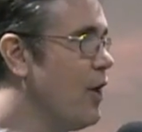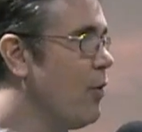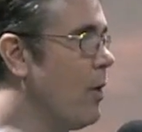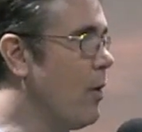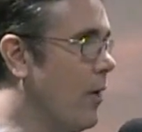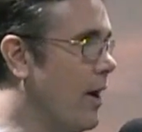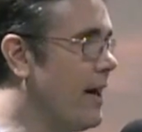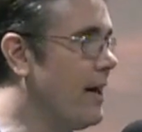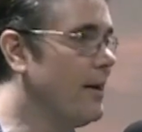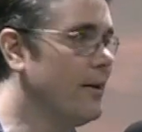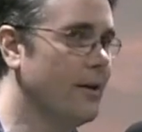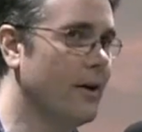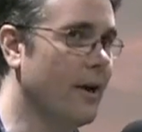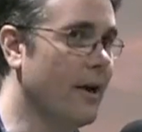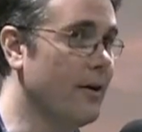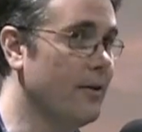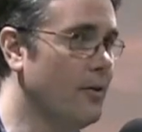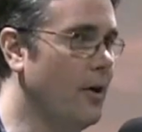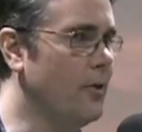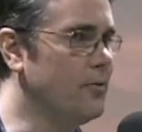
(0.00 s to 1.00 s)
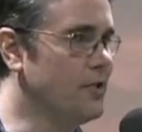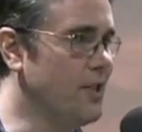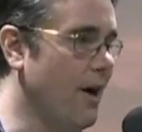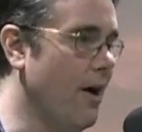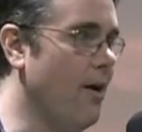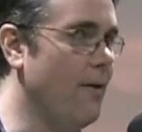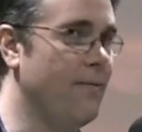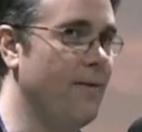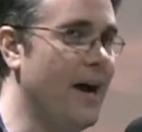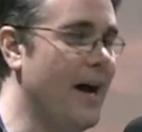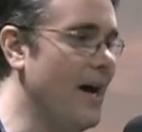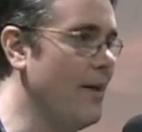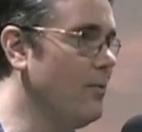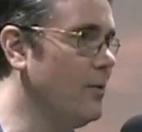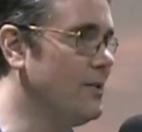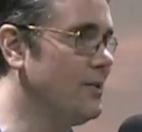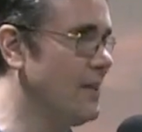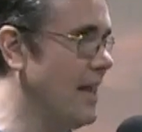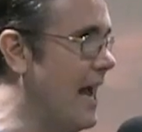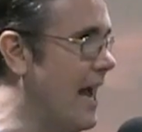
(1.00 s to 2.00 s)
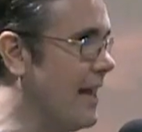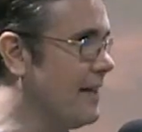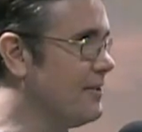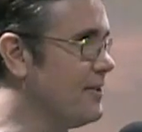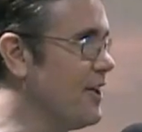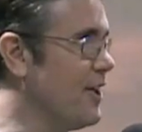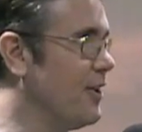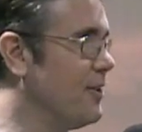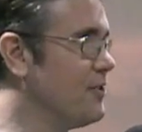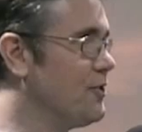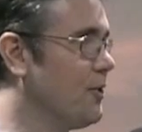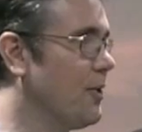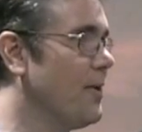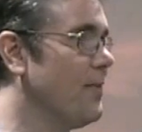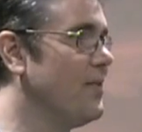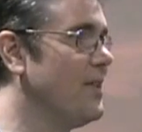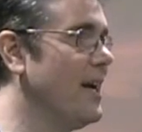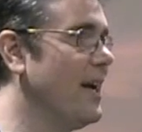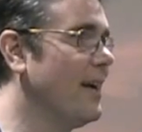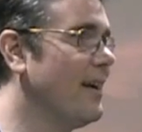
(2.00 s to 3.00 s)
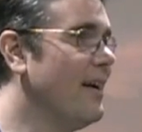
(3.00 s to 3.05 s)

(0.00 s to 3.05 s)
We wanted to go, "Oh, Terrell 5, what's that?" Sort of thing.